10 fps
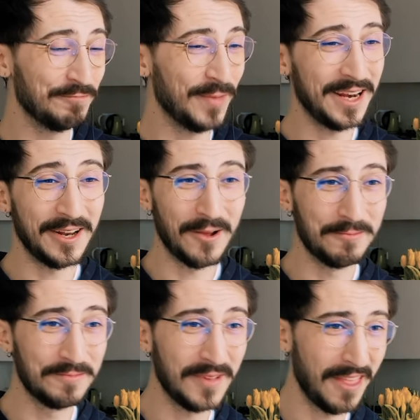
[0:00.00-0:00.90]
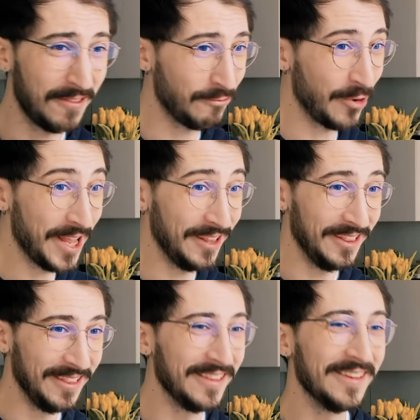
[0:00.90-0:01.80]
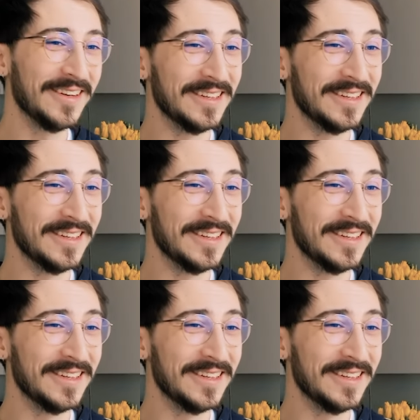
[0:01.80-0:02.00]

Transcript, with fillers: I don't know, thrill